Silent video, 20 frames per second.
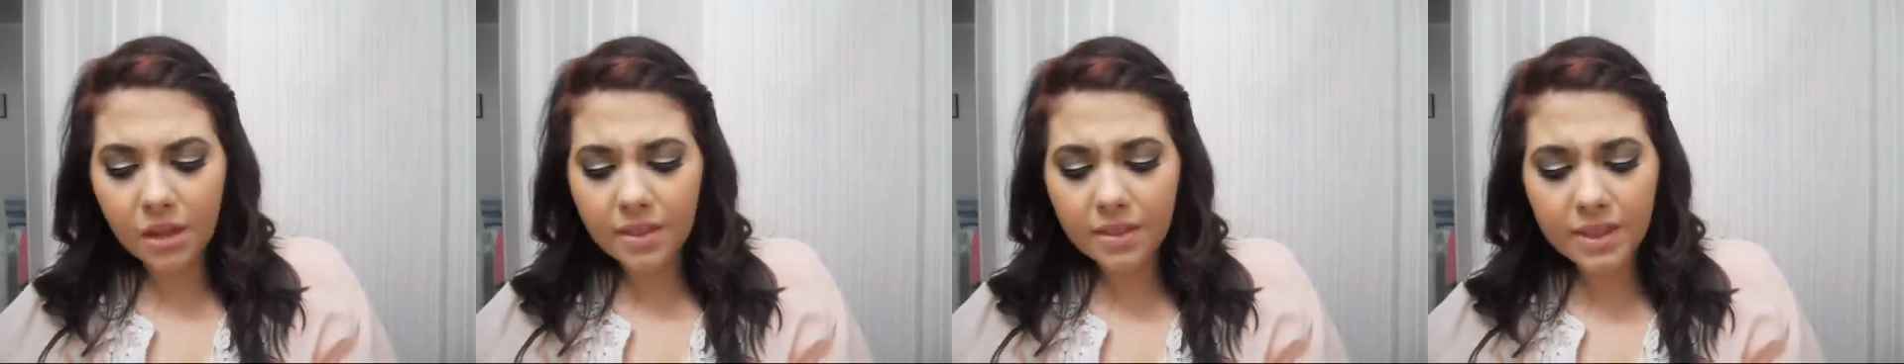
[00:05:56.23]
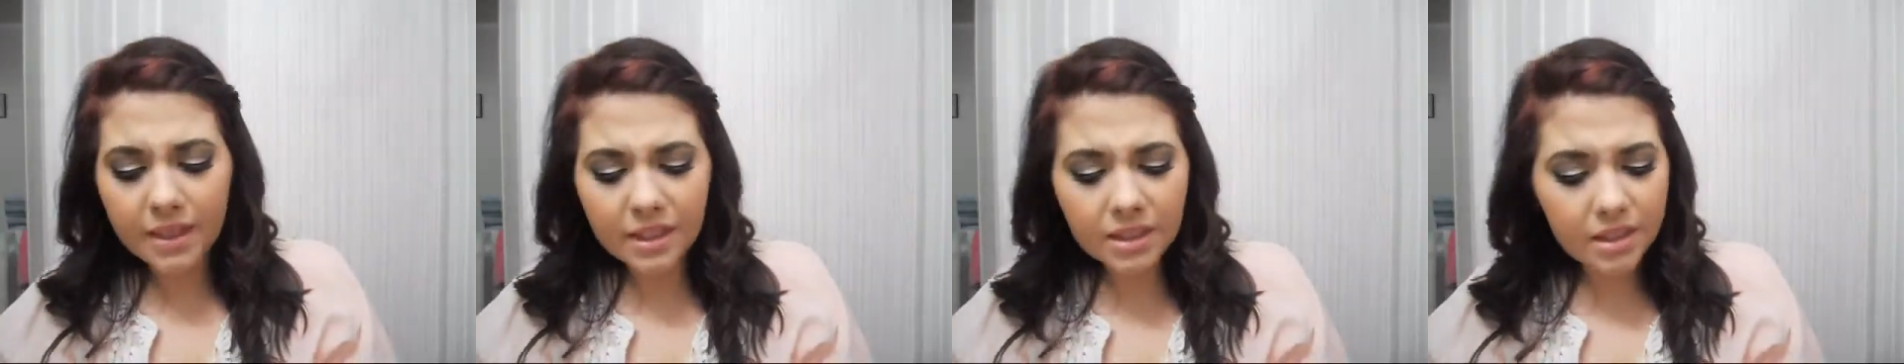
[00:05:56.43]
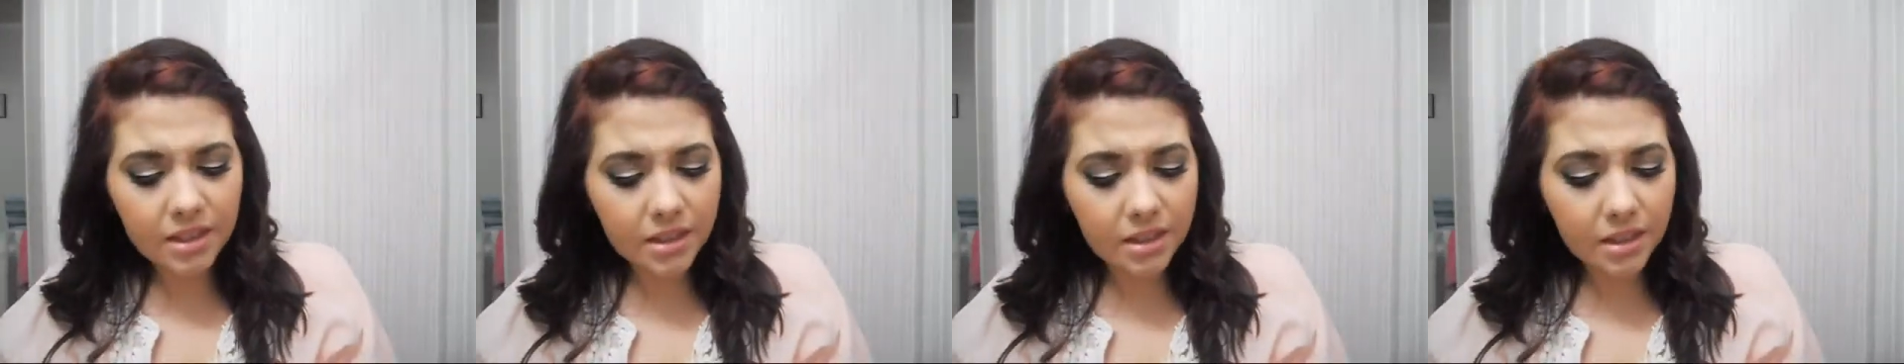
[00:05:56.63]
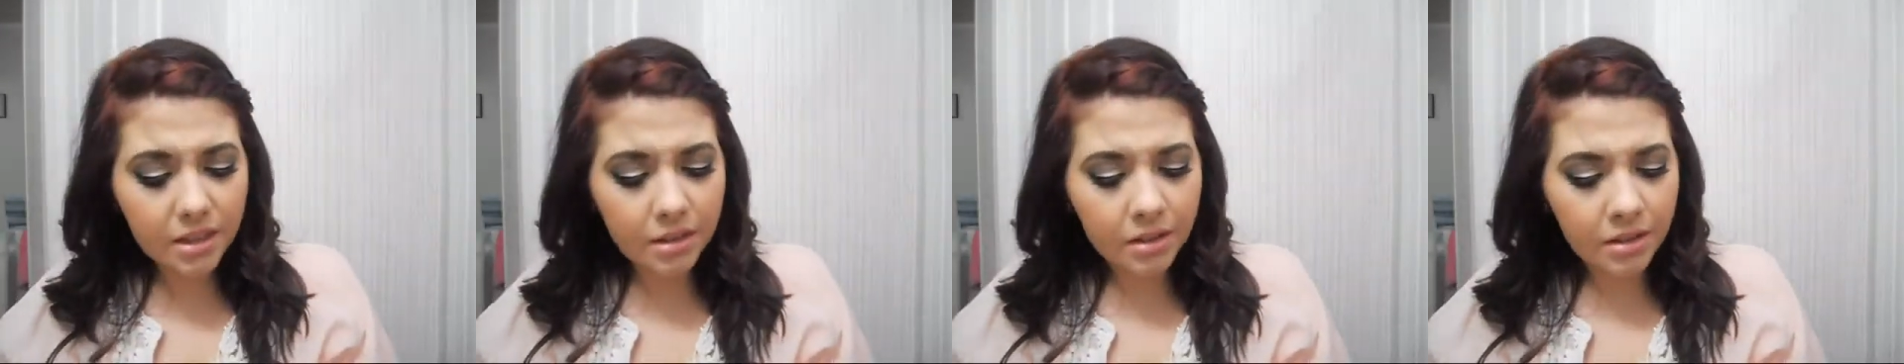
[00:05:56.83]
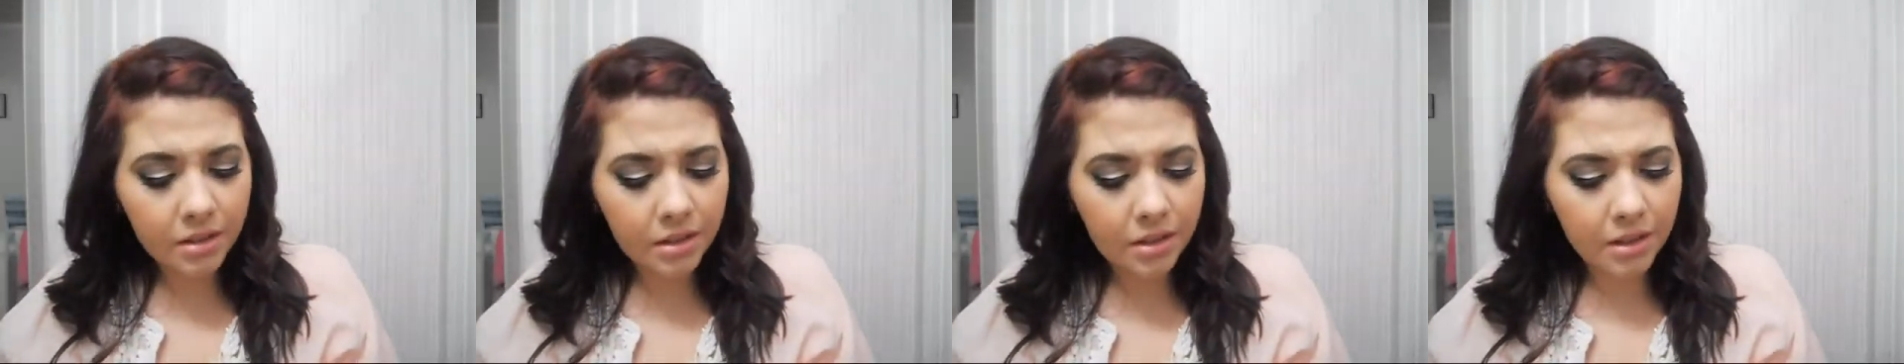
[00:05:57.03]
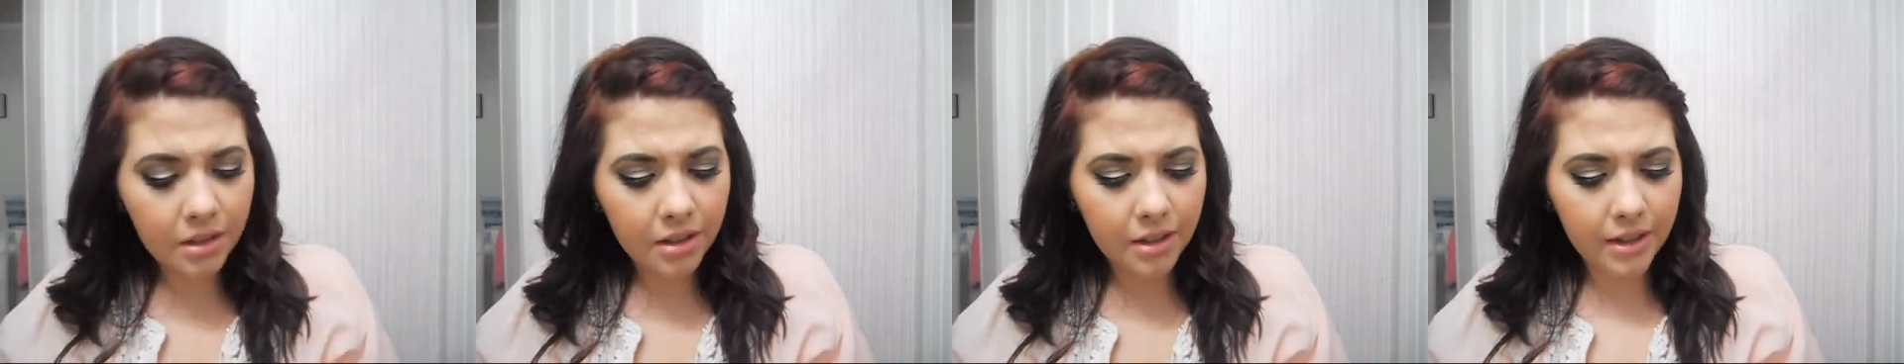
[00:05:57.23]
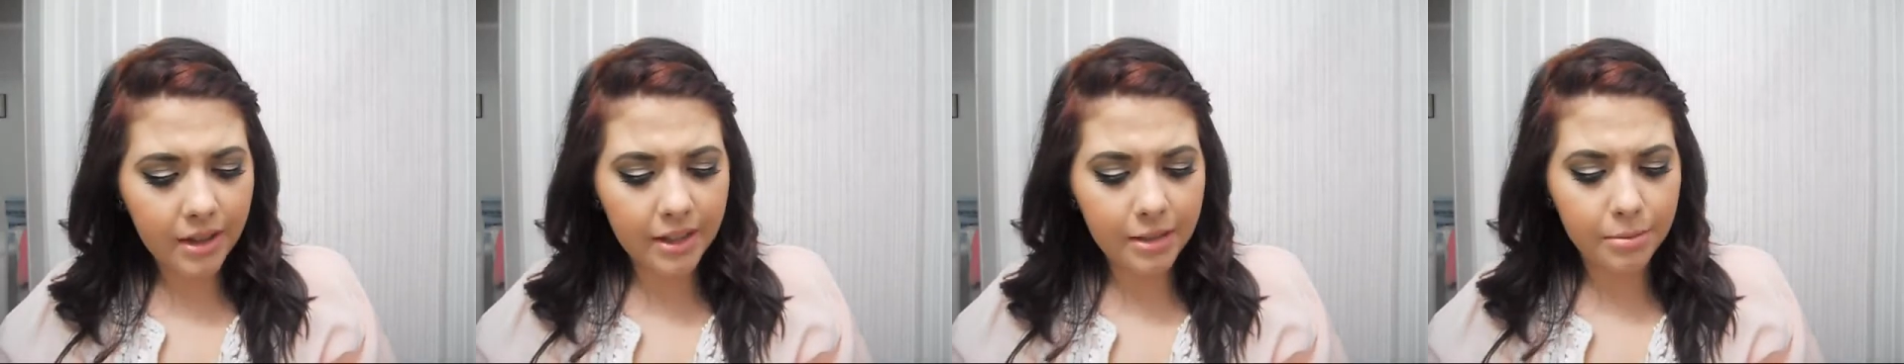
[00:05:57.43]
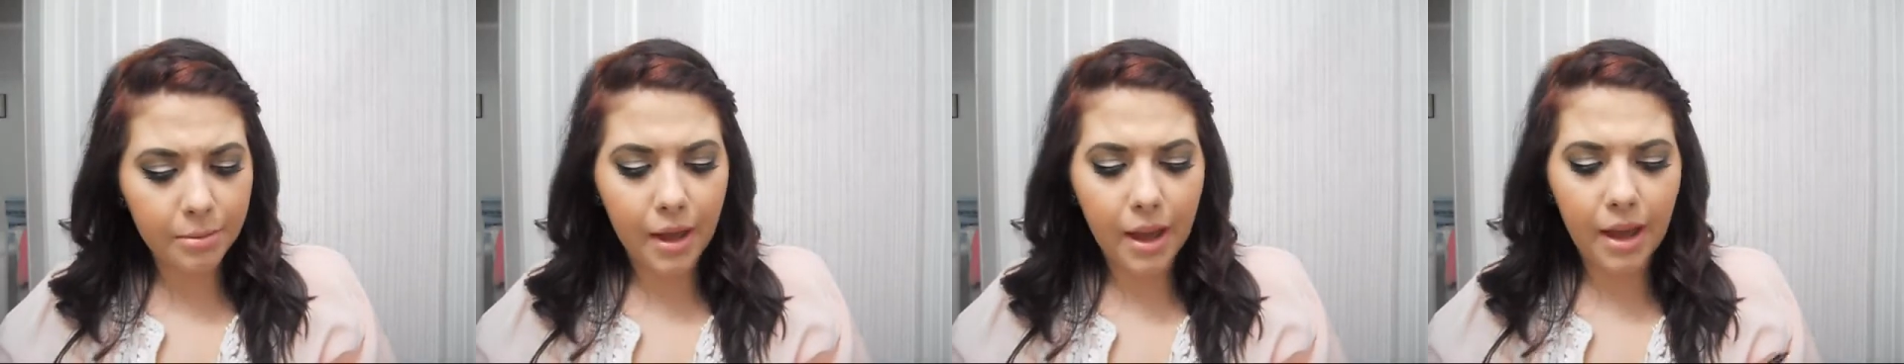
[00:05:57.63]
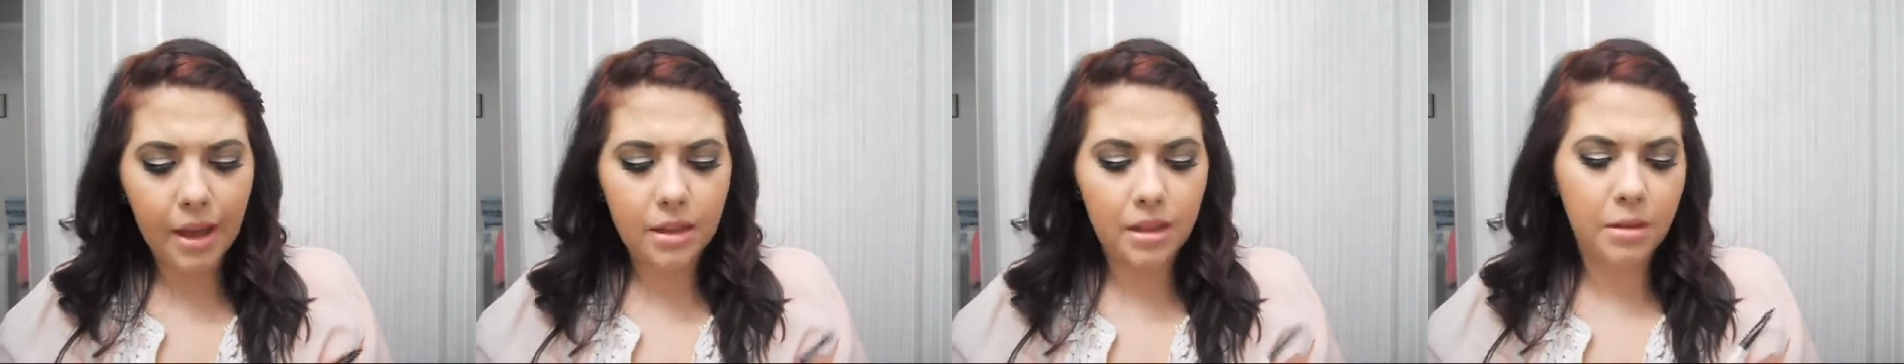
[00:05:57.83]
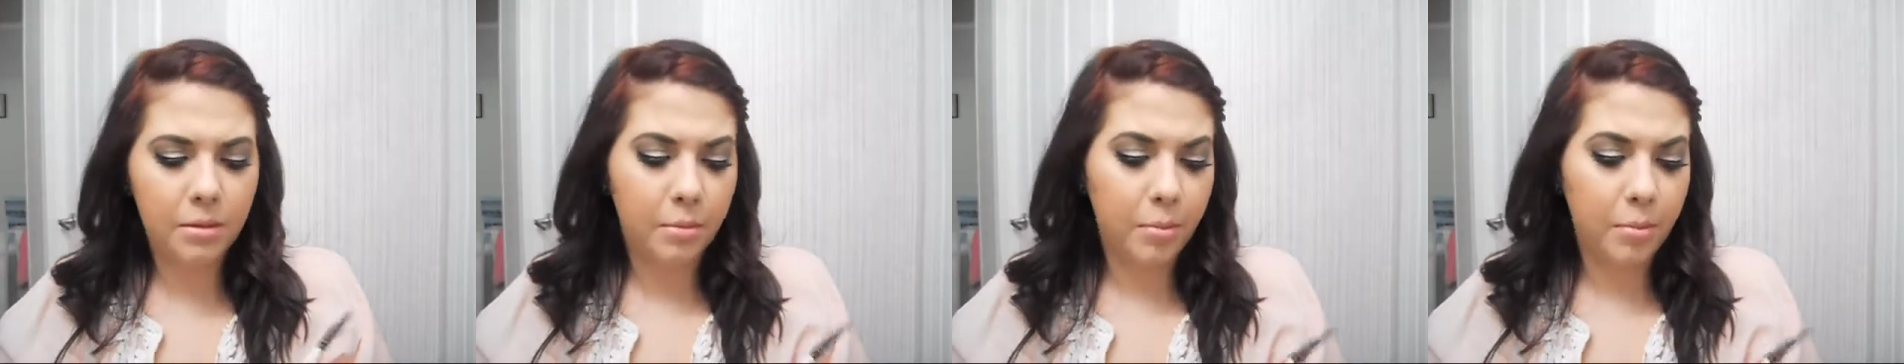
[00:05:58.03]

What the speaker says: This is by the